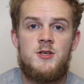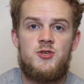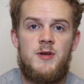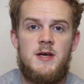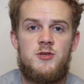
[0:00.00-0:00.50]

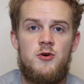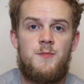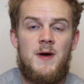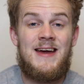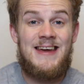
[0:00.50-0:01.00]
So next
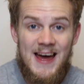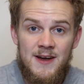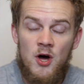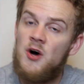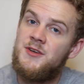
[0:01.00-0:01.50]
up,
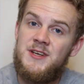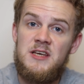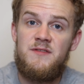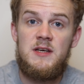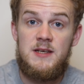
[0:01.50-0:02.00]
again on
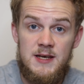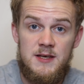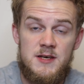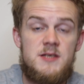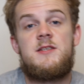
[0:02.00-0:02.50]

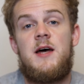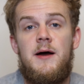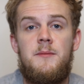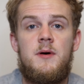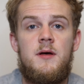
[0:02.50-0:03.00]
DVD this time,